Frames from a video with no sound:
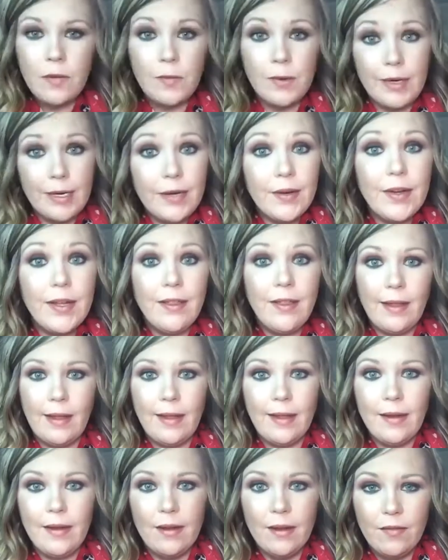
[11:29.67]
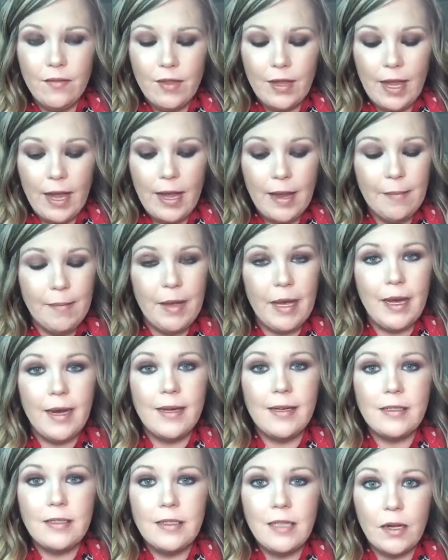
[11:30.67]
We're nearing the end of the game,
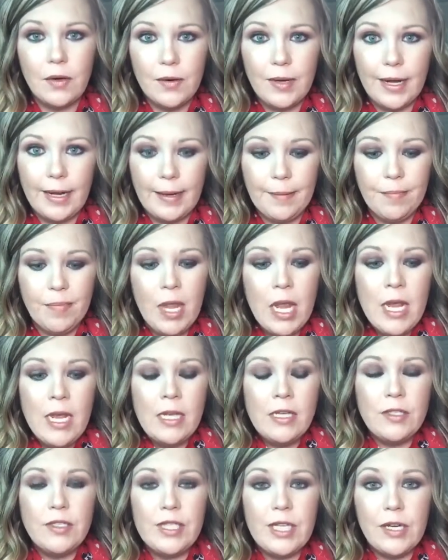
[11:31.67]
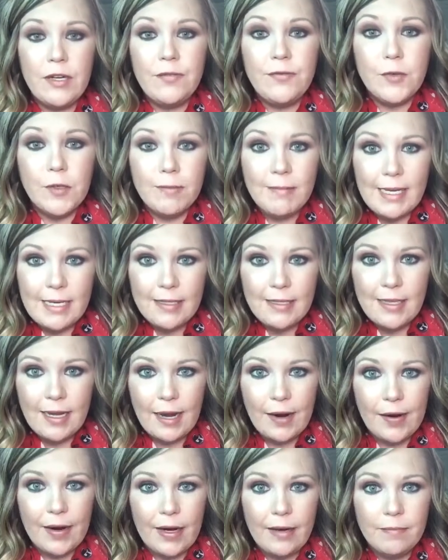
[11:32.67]
guys. Okay, so for
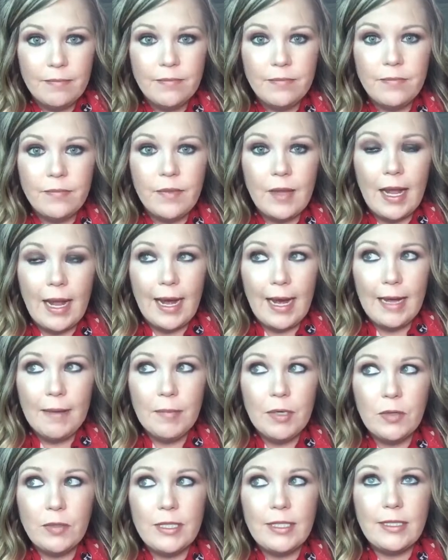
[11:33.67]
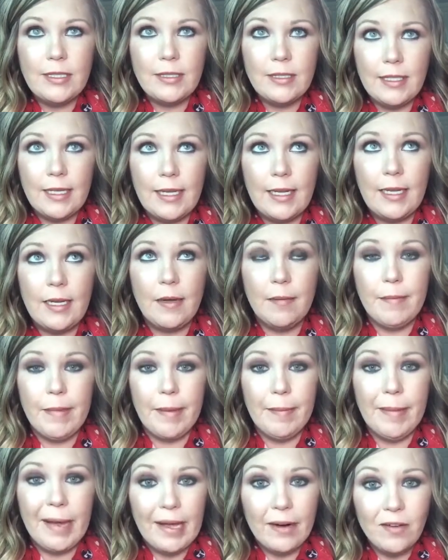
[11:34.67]
mascara, I'm going to link
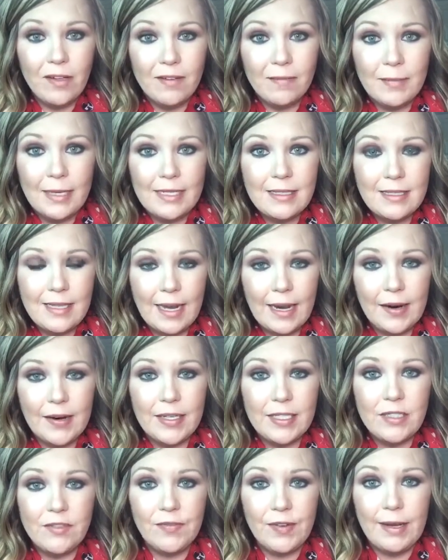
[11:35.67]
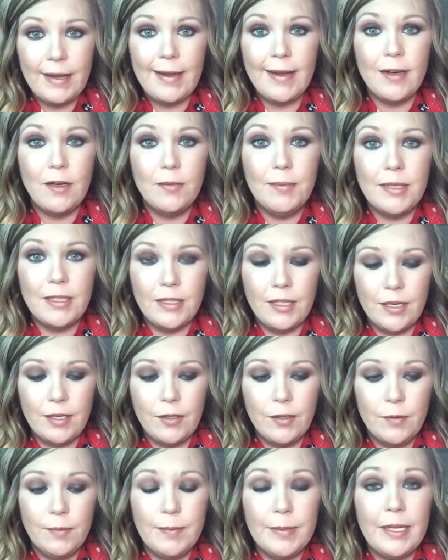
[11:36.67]
my Battle of Mascaras video
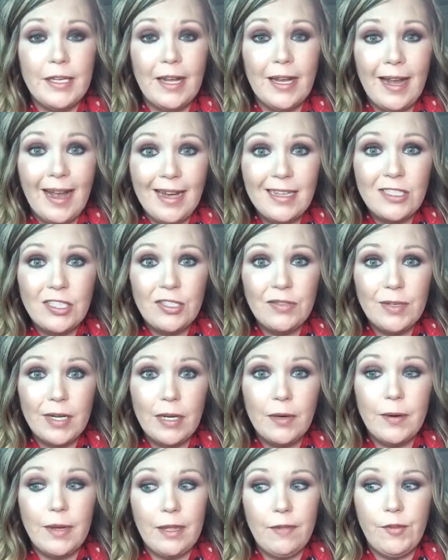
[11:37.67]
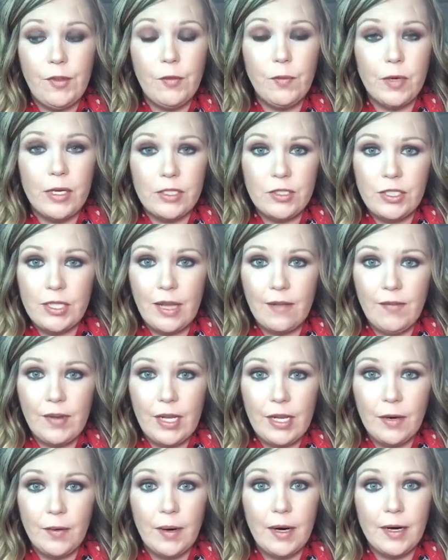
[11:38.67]
below, but as you know, if you watched that
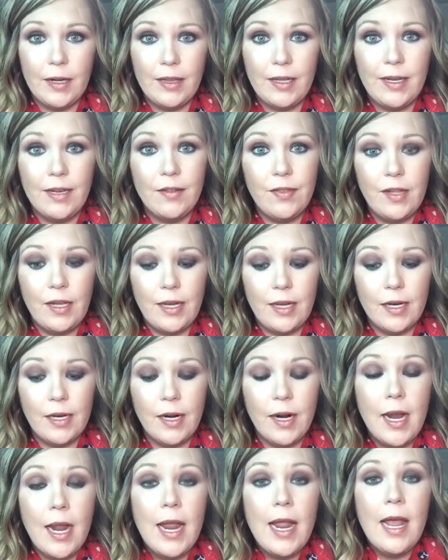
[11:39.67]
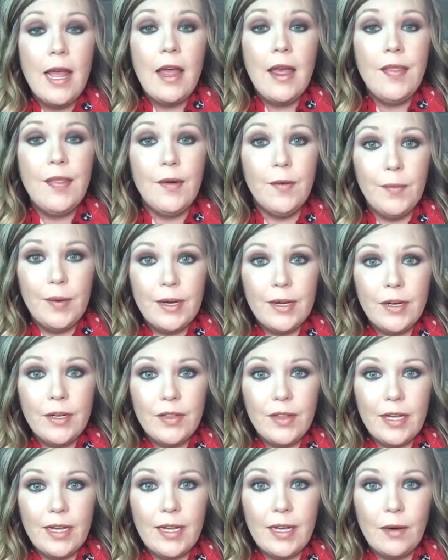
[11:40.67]
video earlier in the year, the winner
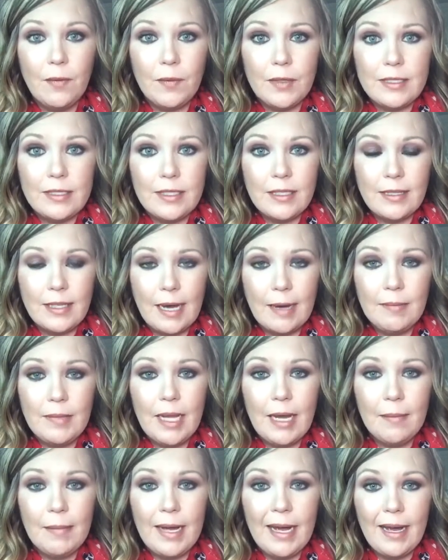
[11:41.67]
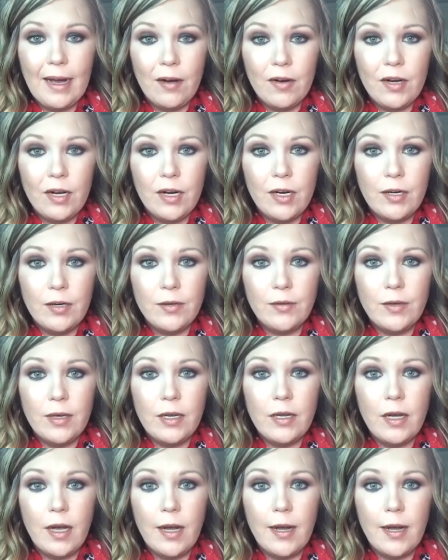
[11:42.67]
then was the Limelight by Alcone